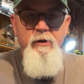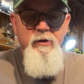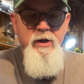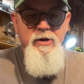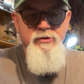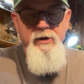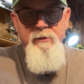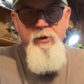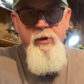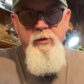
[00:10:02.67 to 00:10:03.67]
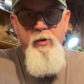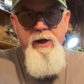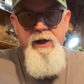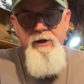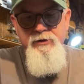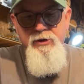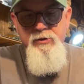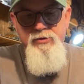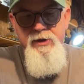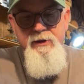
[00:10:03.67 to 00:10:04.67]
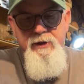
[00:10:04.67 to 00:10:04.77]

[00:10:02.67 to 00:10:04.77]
her yesterday, but we went down Tuesday.